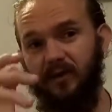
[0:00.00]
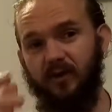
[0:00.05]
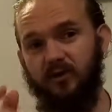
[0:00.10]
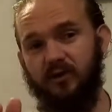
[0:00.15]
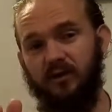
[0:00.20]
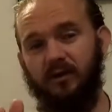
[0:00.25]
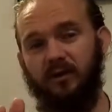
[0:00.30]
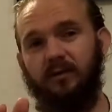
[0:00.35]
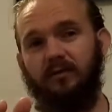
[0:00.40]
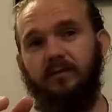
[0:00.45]

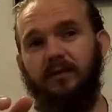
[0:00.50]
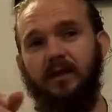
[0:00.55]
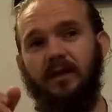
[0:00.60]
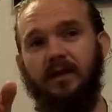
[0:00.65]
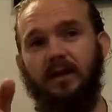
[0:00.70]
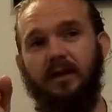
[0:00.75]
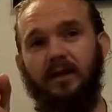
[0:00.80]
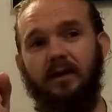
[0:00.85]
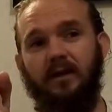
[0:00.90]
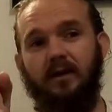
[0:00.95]
There's a lovely
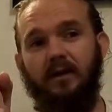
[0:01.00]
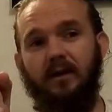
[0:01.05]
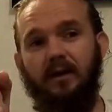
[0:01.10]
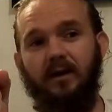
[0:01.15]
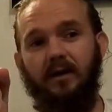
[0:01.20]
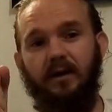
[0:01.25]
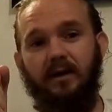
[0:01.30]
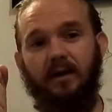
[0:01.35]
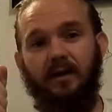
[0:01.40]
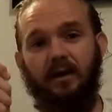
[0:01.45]
kind of
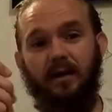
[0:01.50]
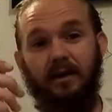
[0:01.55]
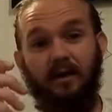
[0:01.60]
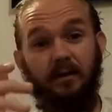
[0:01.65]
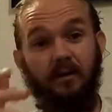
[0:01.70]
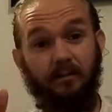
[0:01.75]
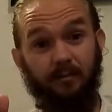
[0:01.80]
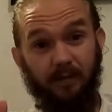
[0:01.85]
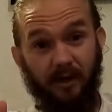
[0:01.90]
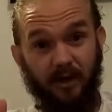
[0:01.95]
uh,
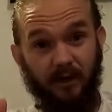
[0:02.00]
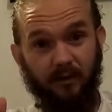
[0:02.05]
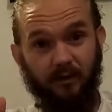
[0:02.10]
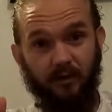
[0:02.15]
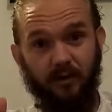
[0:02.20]
kind of bread